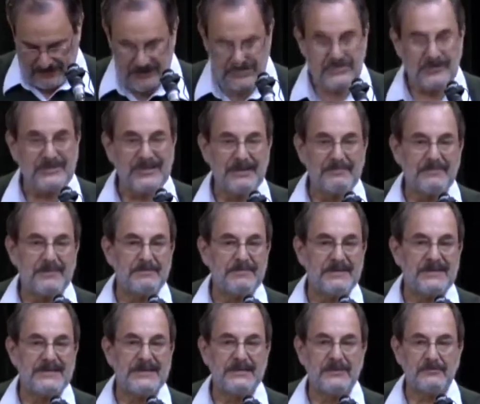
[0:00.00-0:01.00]
So, let me
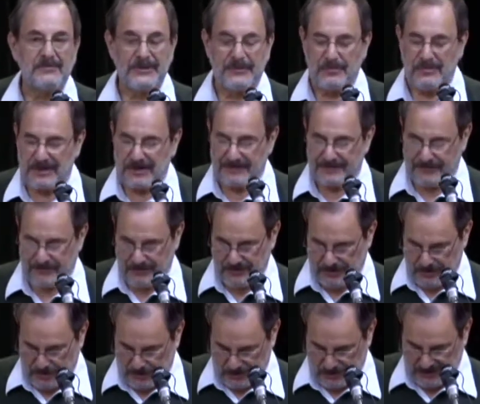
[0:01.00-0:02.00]
begin with one of
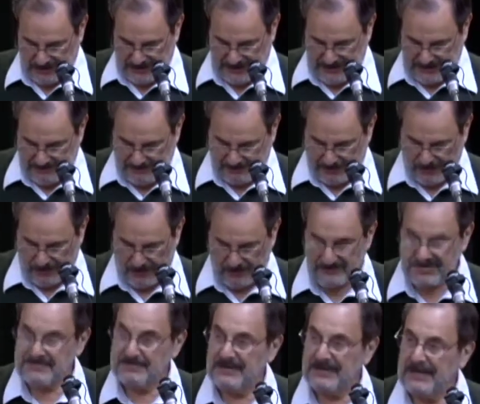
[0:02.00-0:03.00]
her early
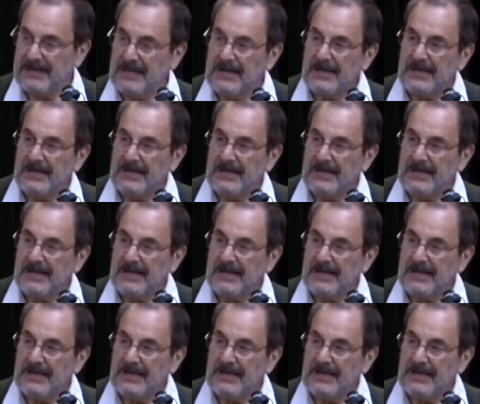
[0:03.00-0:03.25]
poems, but